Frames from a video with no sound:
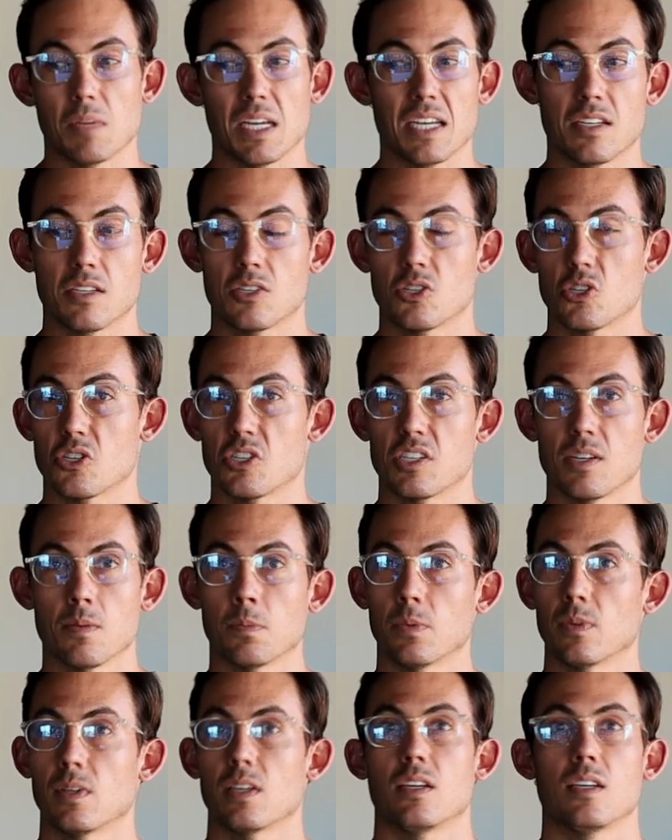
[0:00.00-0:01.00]
is just
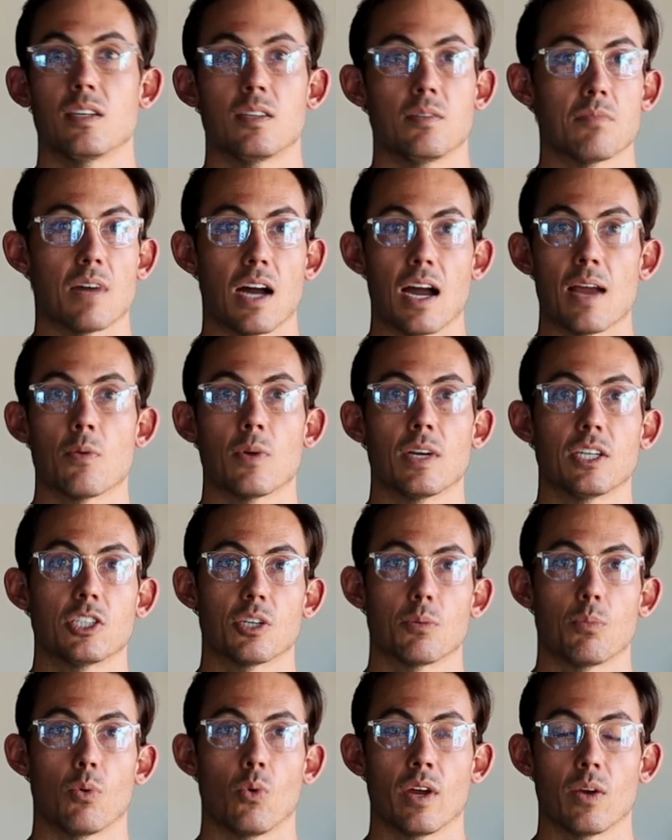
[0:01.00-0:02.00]
simply, I reached
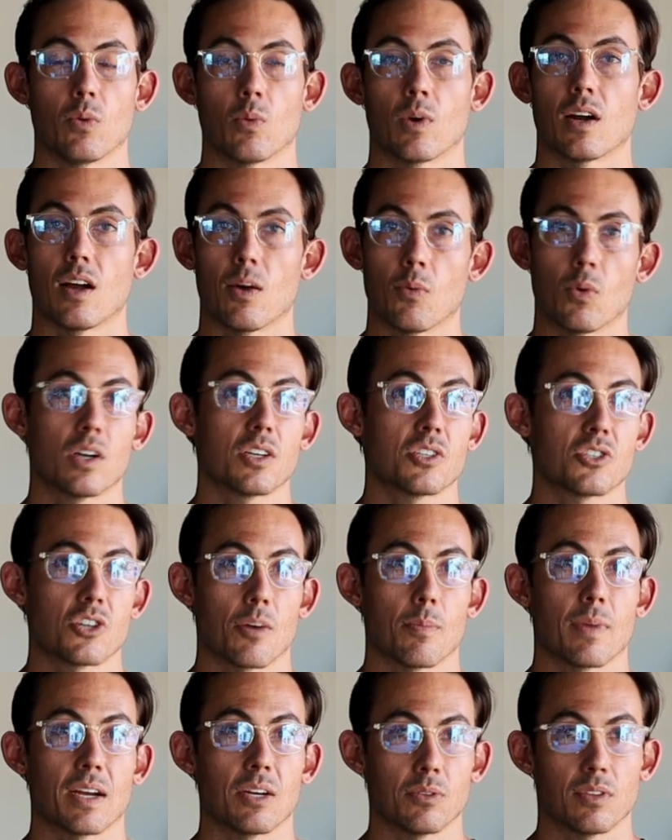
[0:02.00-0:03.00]
a point where I wanted to
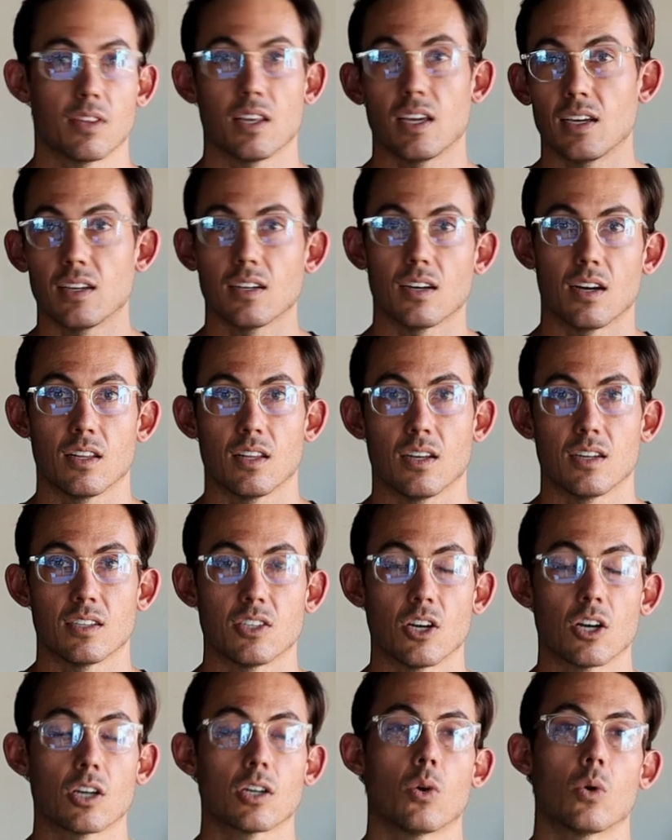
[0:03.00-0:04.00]
start my own thing, a la
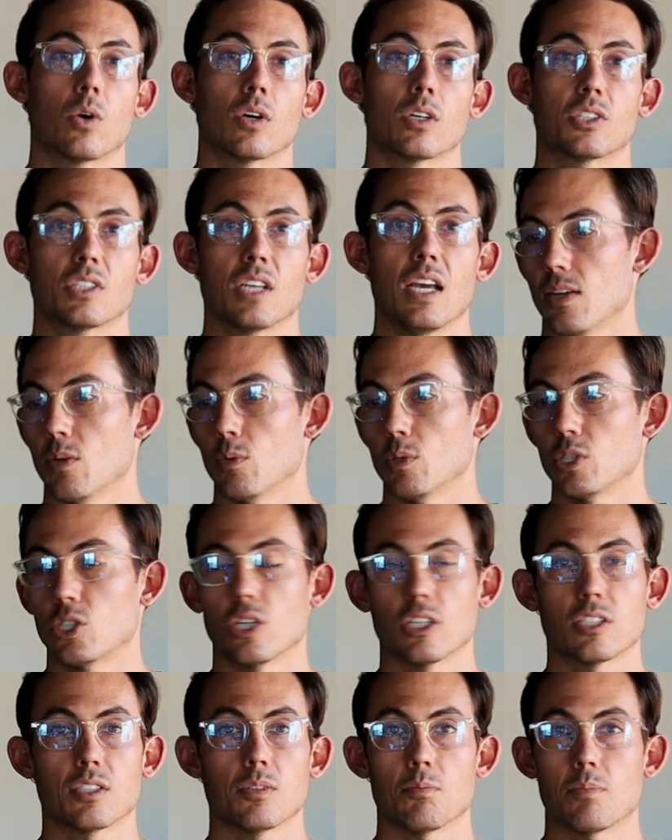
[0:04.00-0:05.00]
Dark Horse. It was
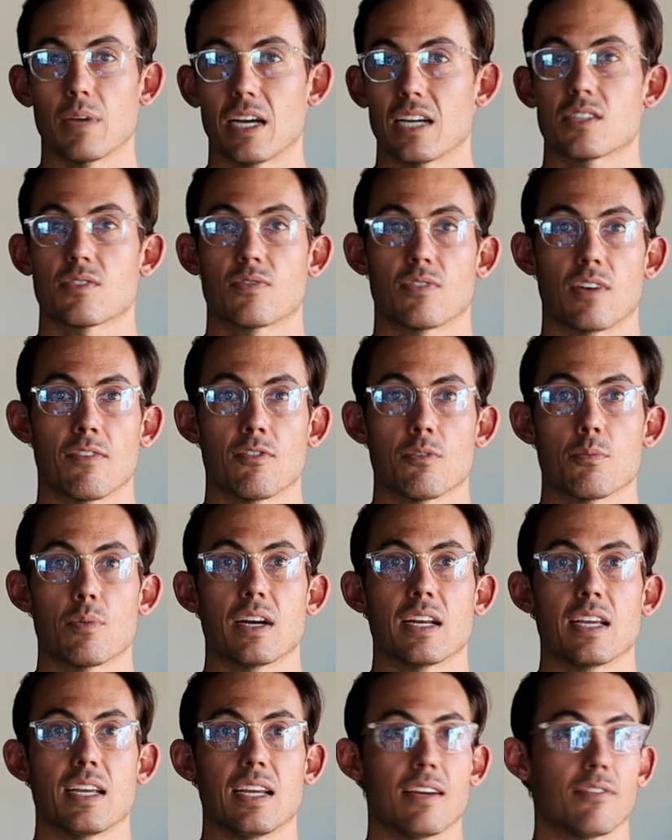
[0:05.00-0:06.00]
just best for
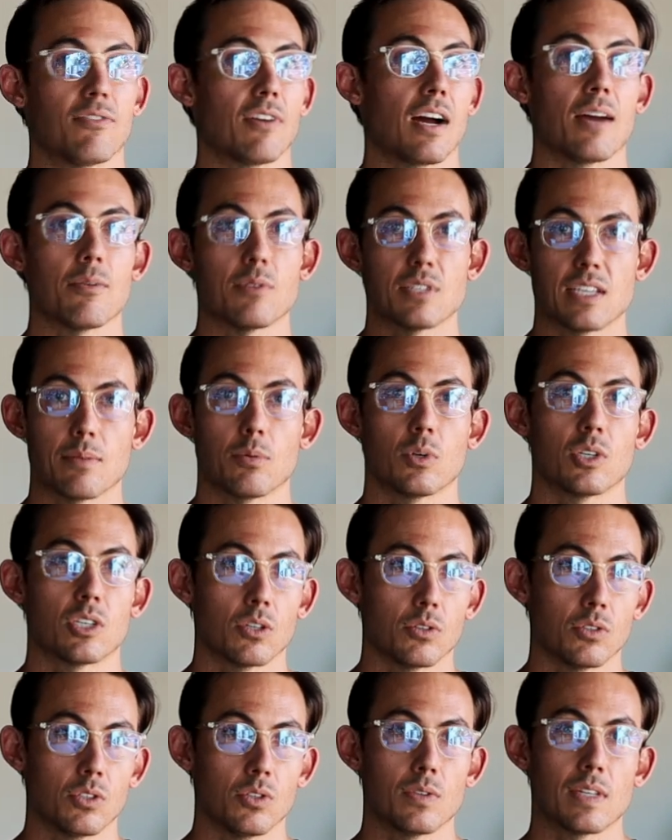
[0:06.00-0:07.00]
everybody if I was able to
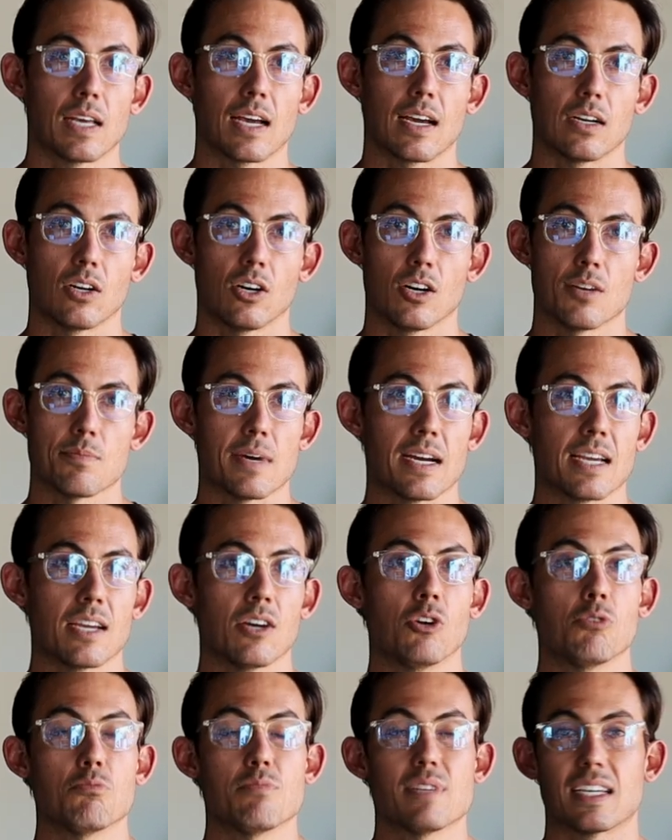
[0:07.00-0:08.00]
go do that on my
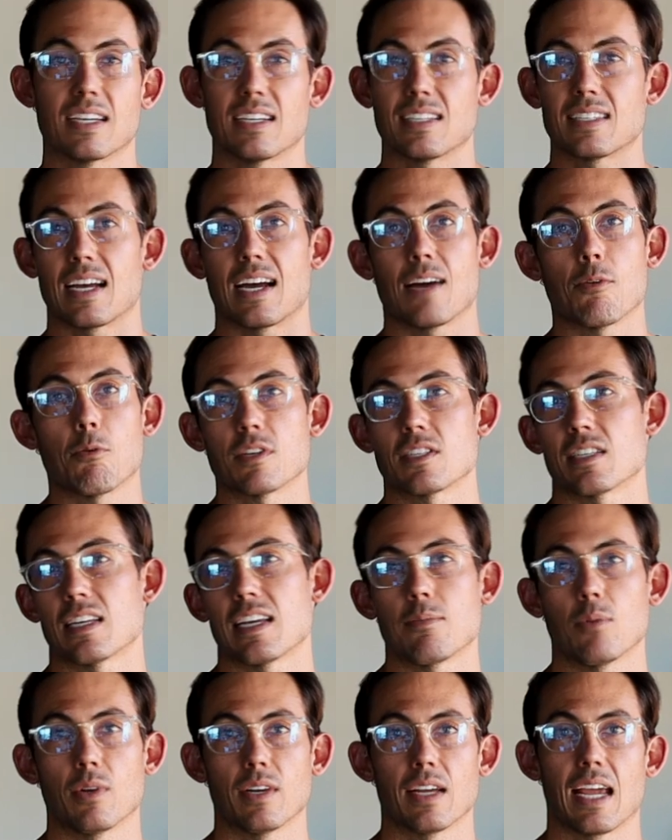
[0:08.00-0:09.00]
own because I wasn't
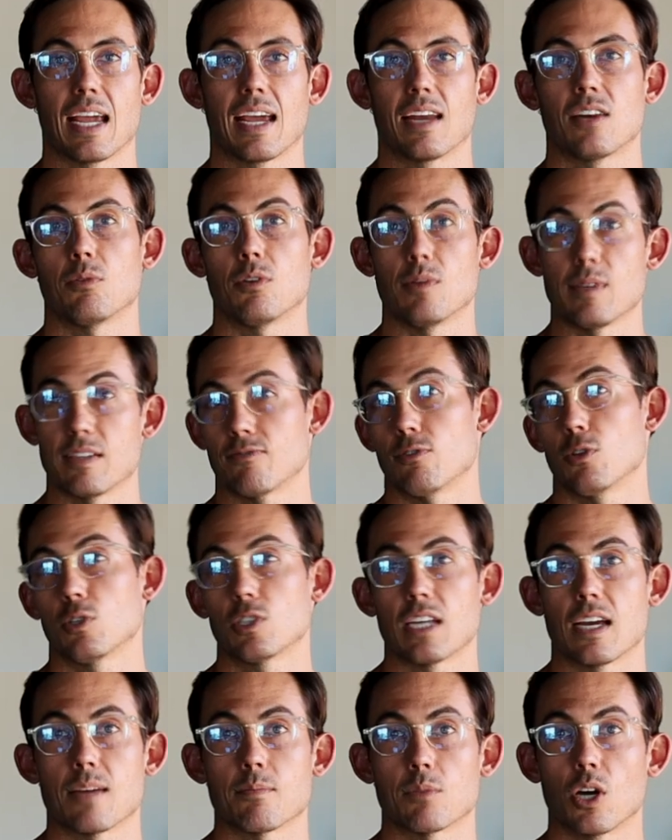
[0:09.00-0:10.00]
able to handle my
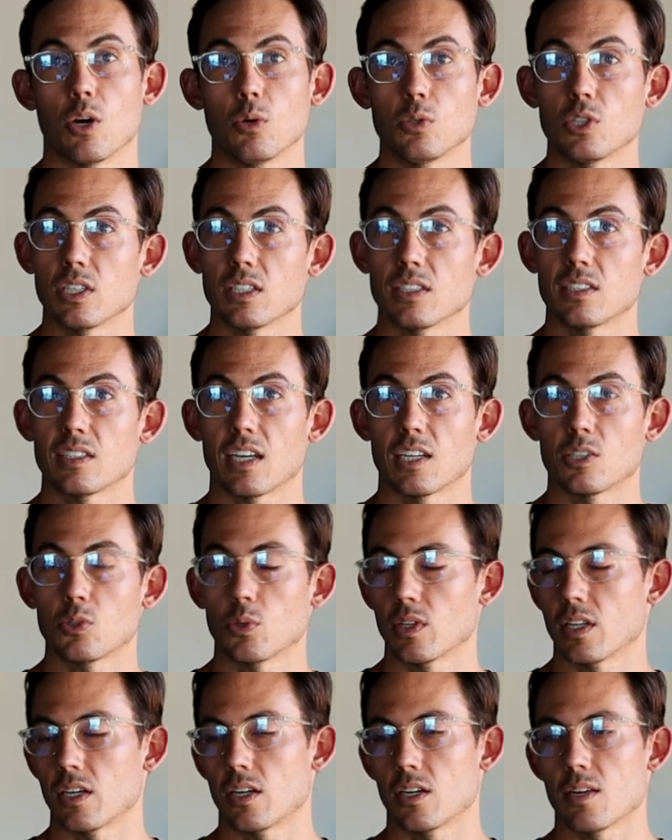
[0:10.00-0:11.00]
full-time coaching schedule there